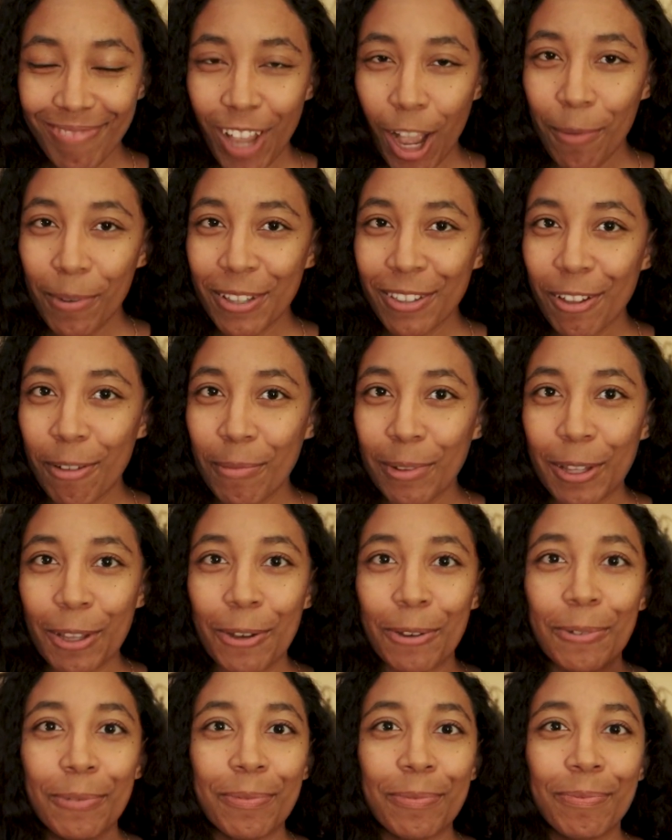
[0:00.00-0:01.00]
comments down
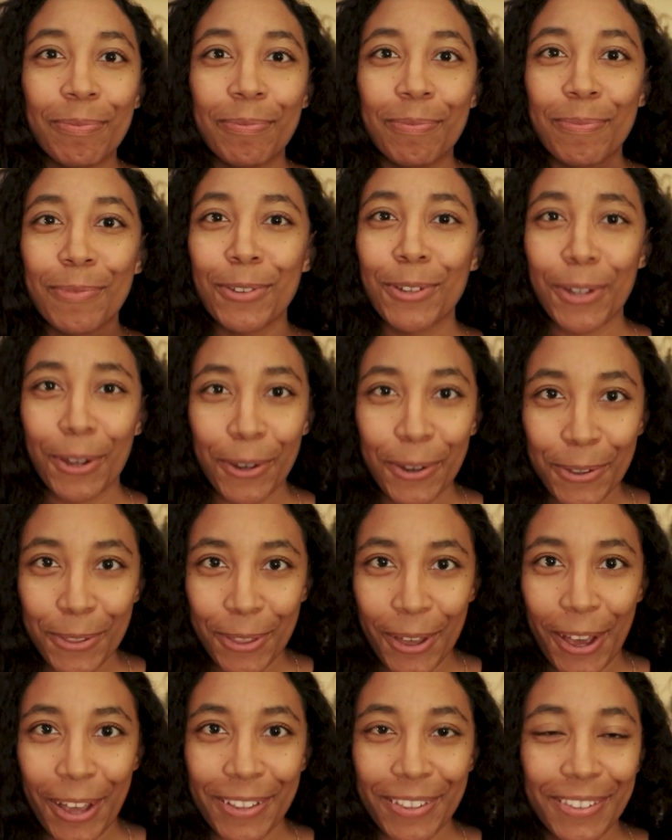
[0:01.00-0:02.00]
below. Share your
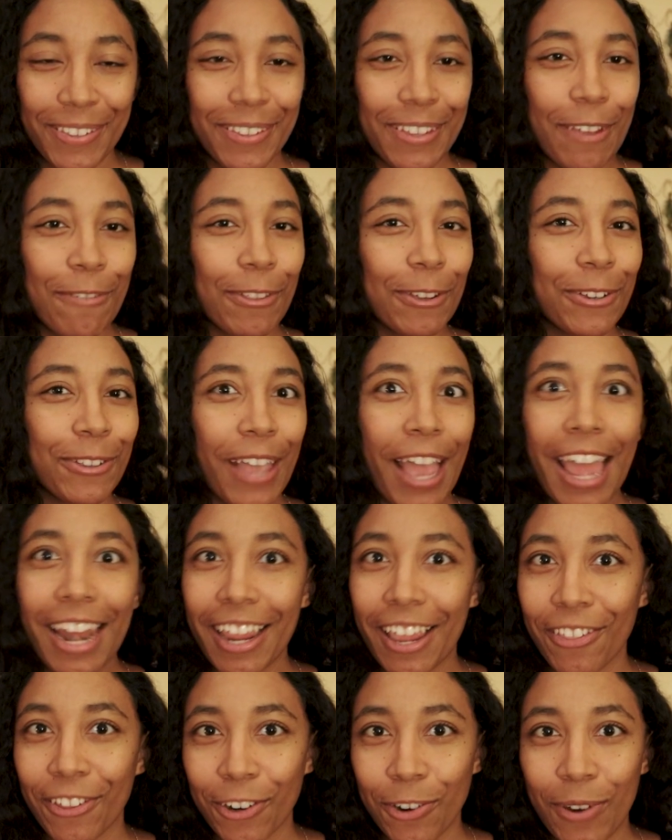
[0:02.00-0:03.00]
thoughts. If there's
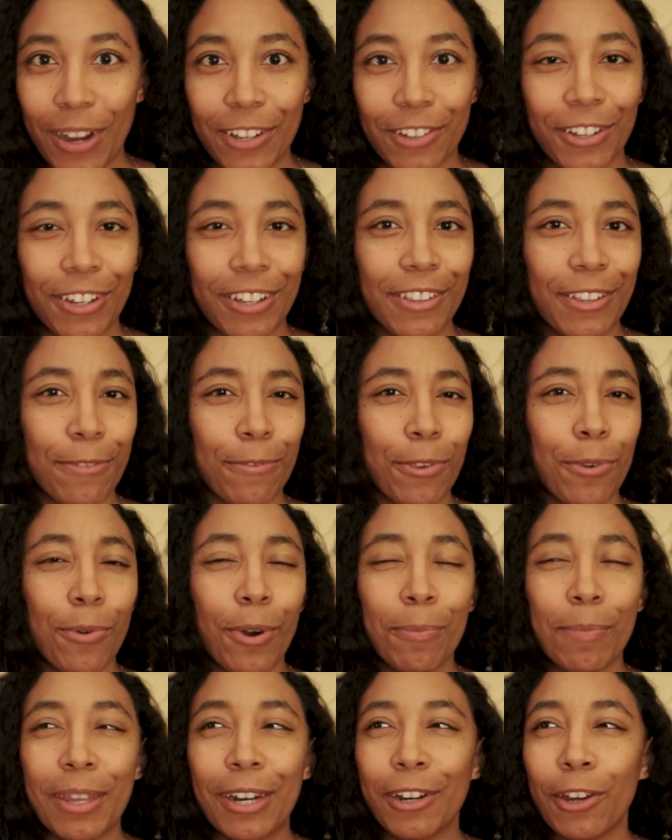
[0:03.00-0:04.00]
any other questions, if you
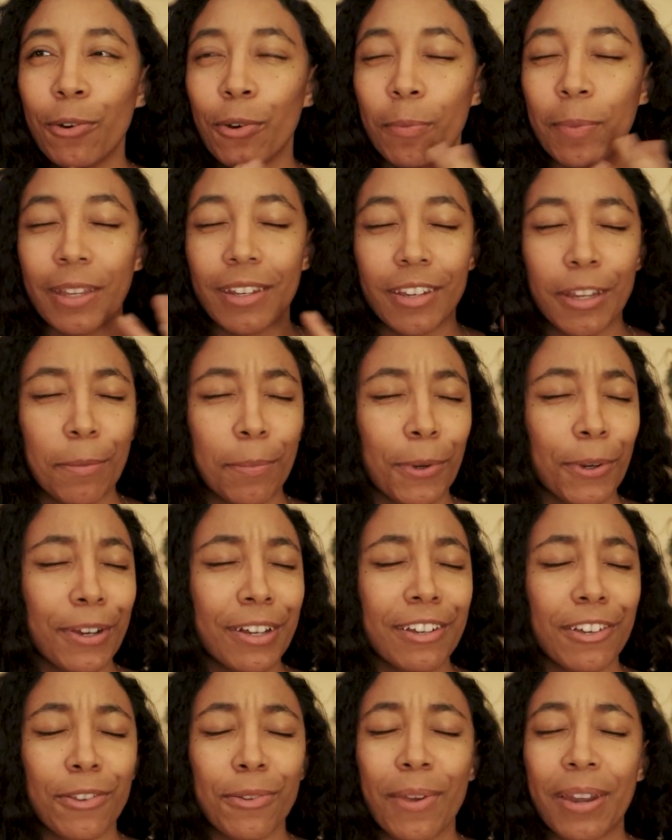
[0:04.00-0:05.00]
want me to go a bit deeper
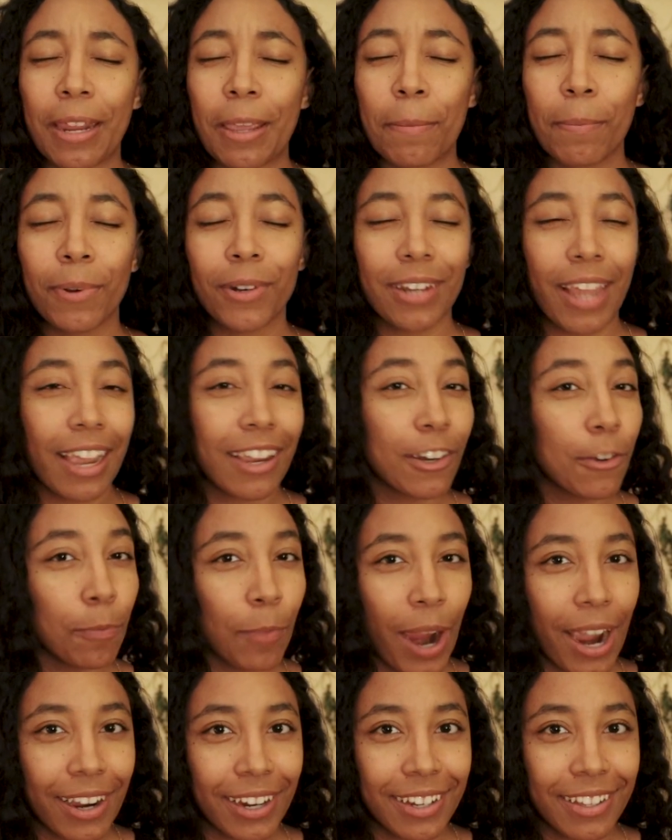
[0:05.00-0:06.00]
into any protective
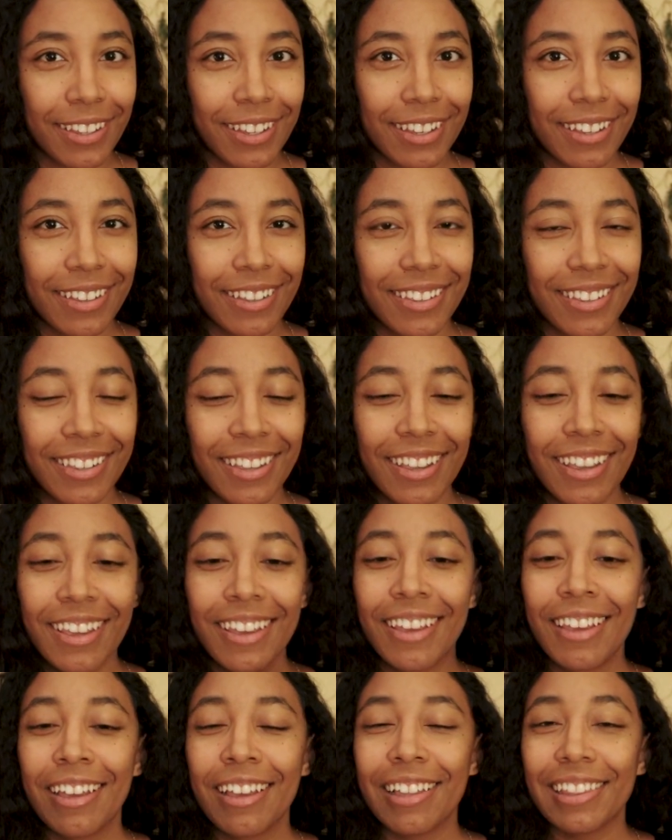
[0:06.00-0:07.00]
practices,
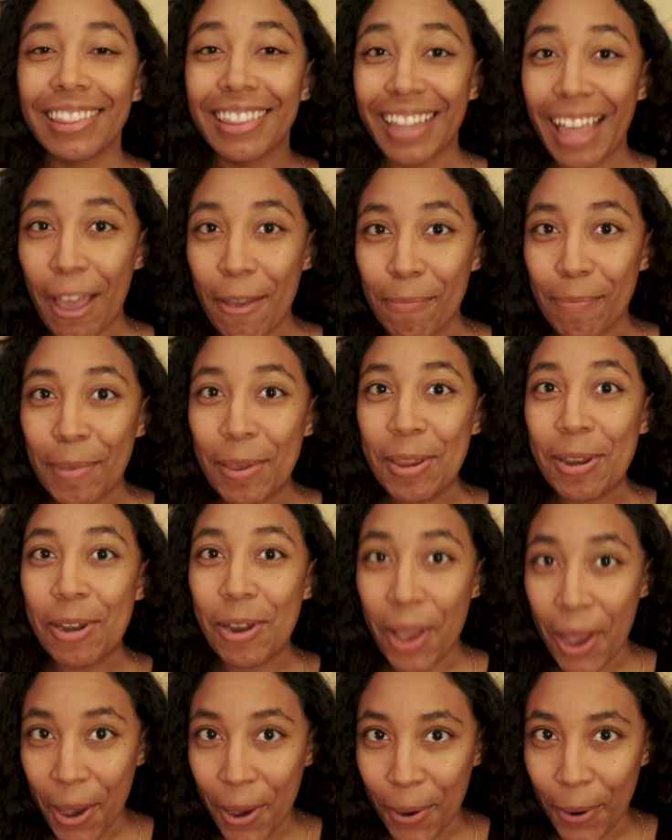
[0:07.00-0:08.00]
let me
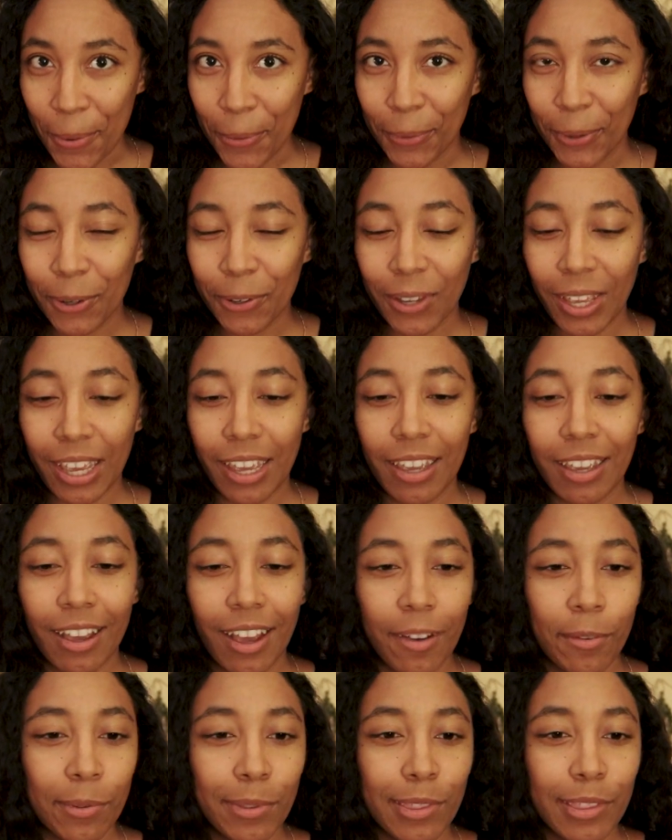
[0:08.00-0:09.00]
know, okay?
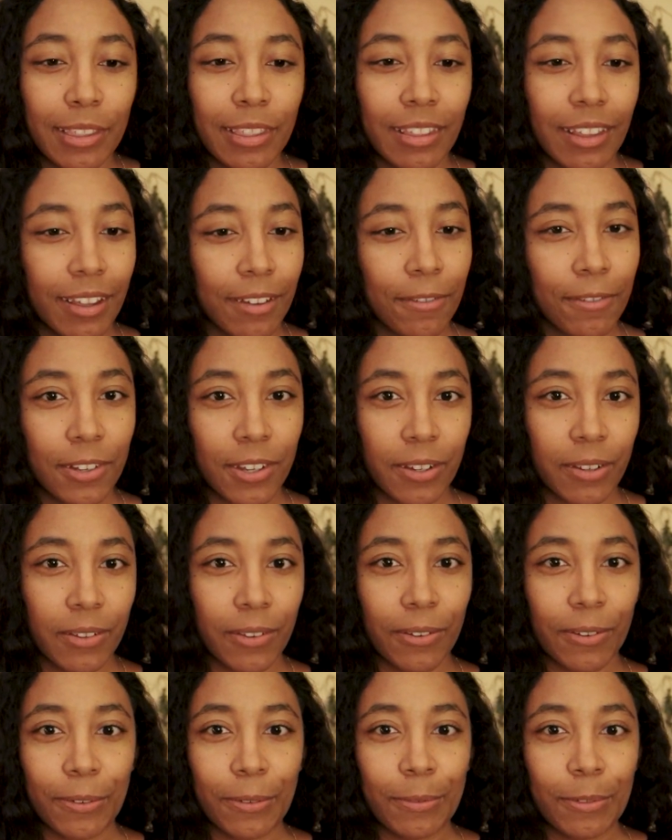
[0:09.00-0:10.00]
I would love
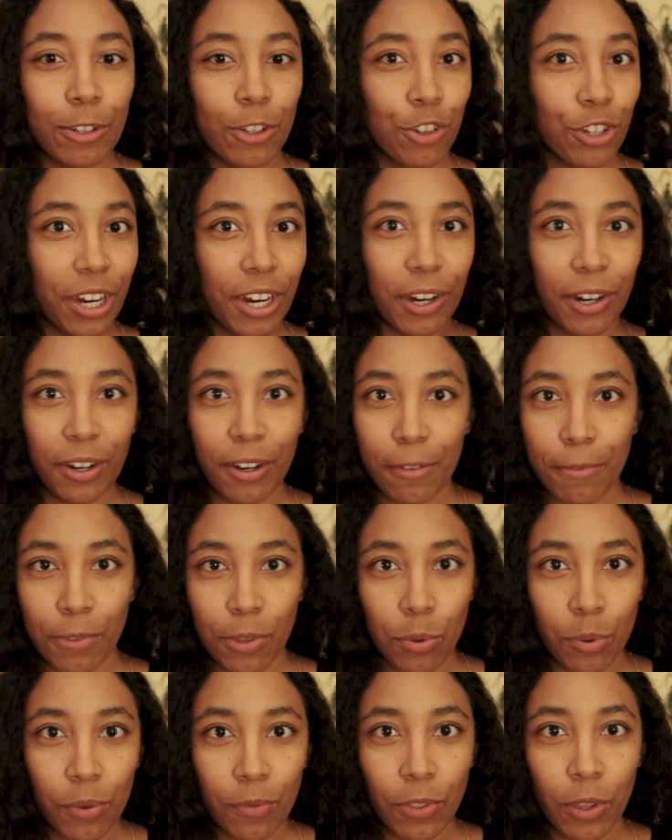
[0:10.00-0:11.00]
to share a
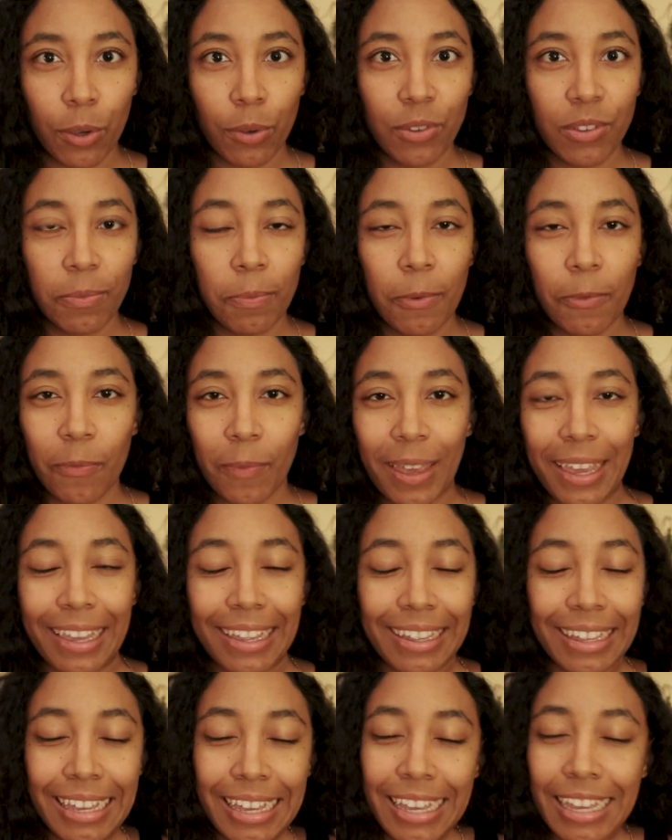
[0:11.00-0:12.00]
few of those with
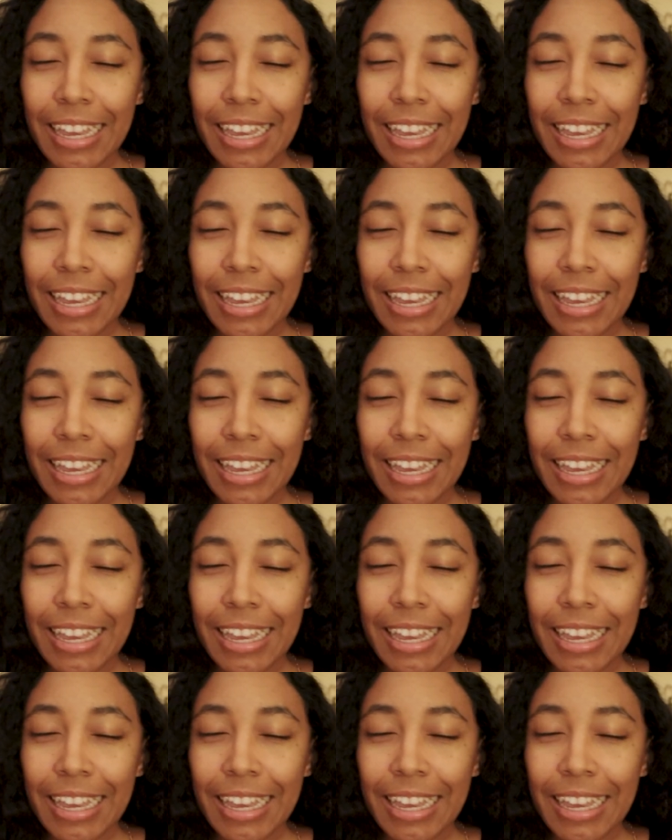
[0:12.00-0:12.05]
my